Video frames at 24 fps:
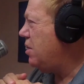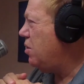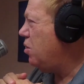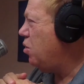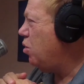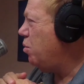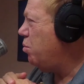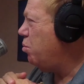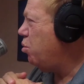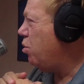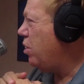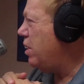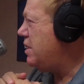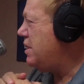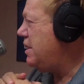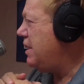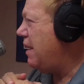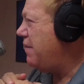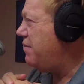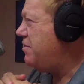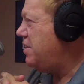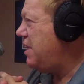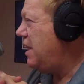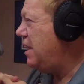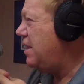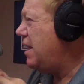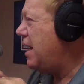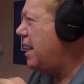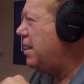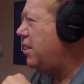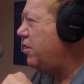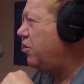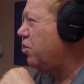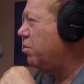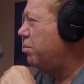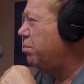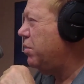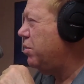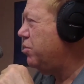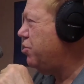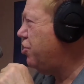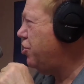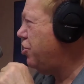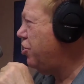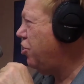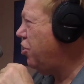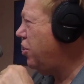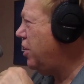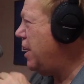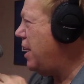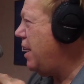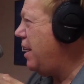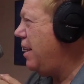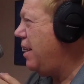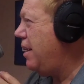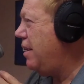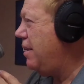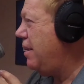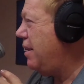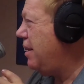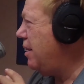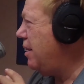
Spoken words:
in a home warranty? I've seen that in your brochure, and